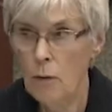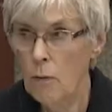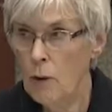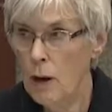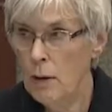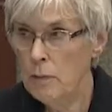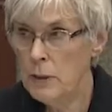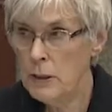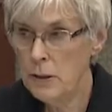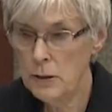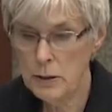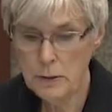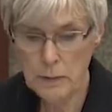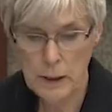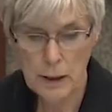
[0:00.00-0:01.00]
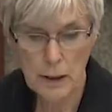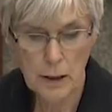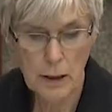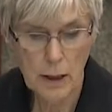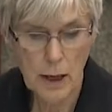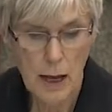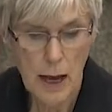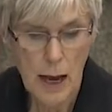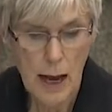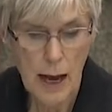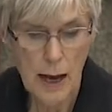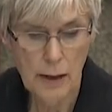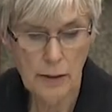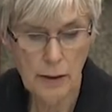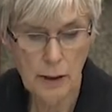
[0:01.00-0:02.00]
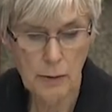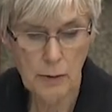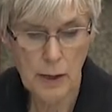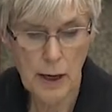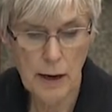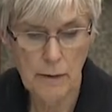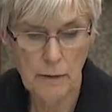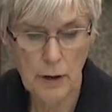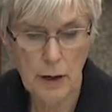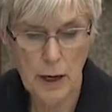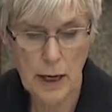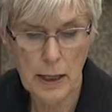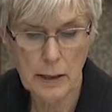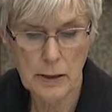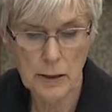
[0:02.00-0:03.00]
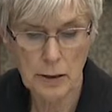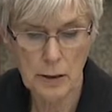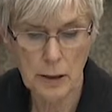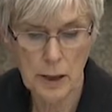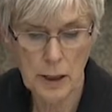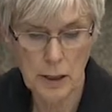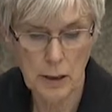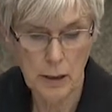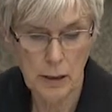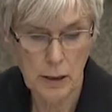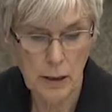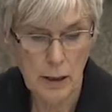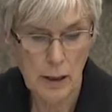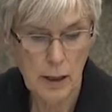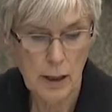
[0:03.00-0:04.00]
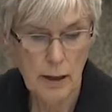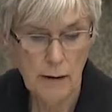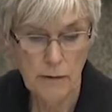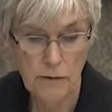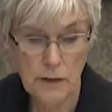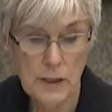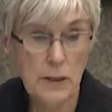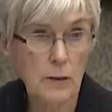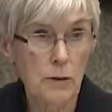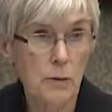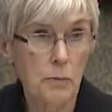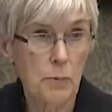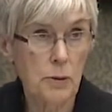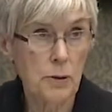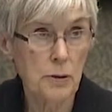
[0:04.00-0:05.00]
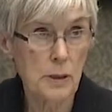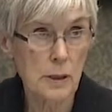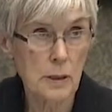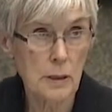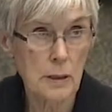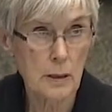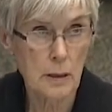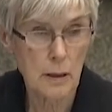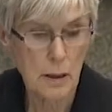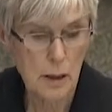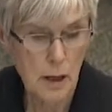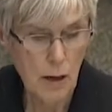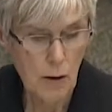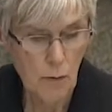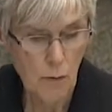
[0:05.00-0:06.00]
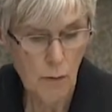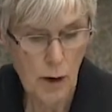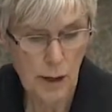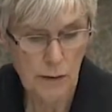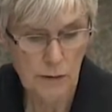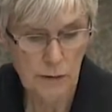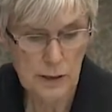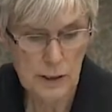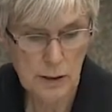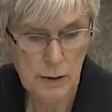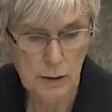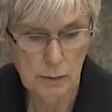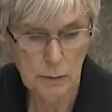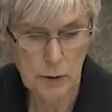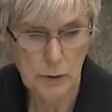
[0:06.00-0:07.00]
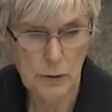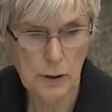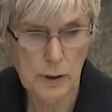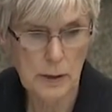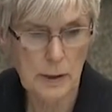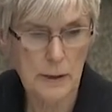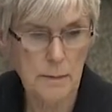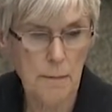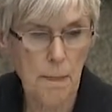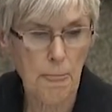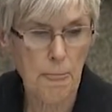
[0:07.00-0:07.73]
Well, Mr. Speaker, I think we have our answer here. Fiscal prudence? What fiscal prudence?